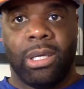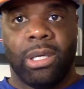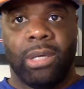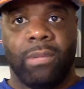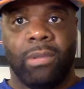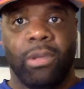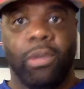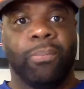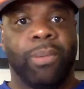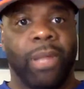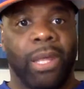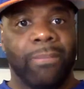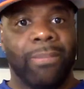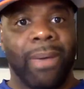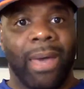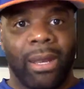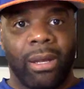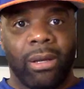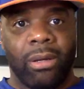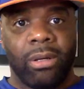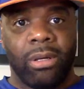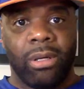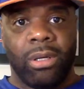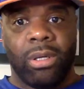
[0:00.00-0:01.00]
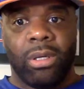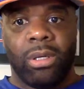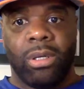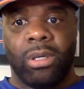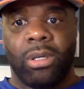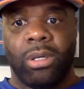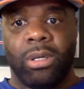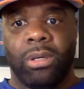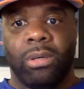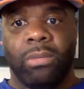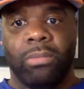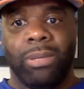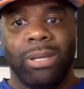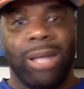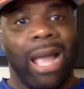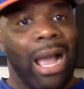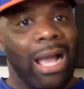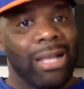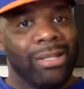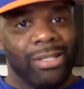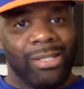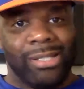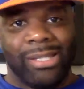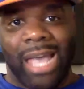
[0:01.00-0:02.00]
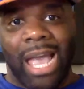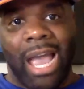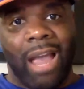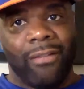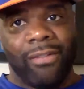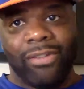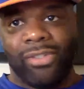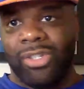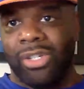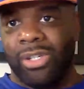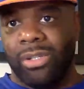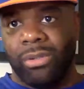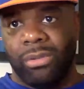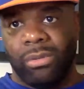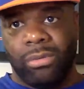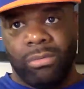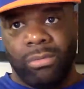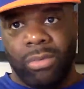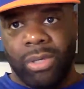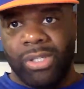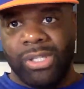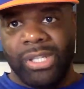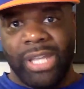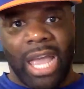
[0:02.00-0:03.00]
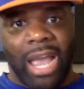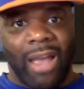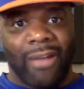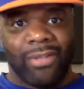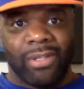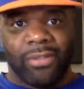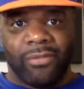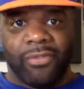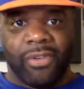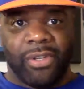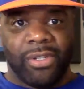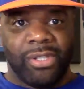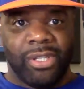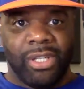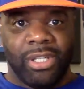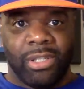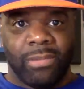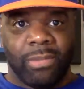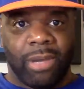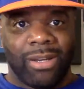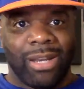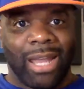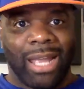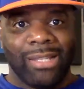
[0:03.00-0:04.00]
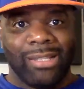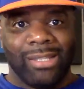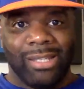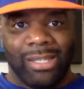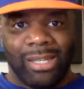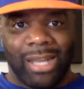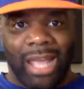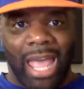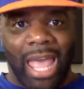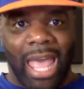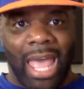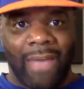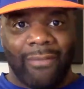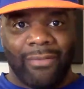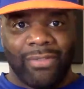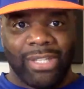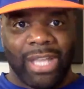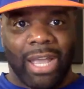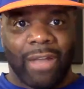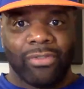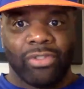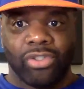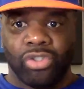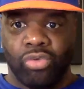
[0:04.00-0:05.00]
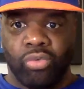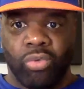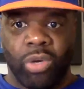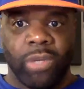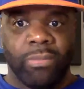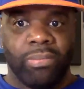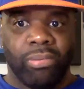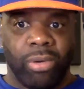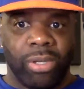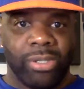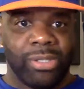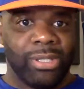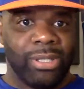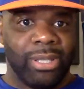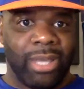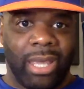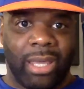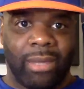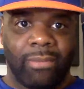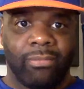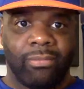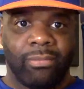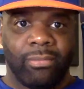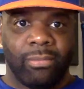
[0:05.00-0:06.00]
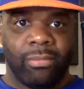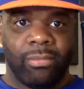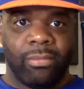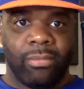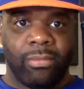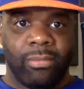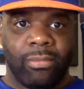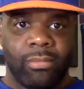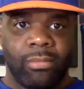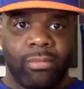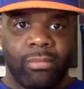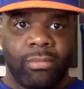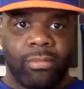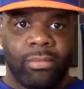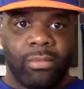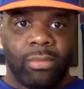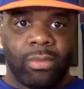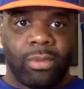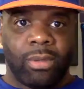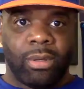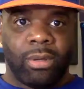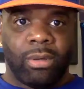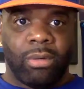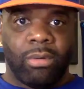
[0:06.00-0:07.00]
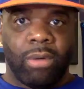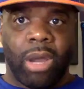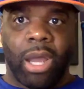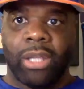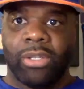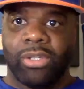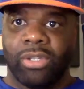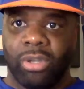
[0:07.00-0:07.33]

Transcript: He'll play better. But guys, he's averaging, what is he averaging for the season? About 19 and a half? He's averaging 20 points a game. Right?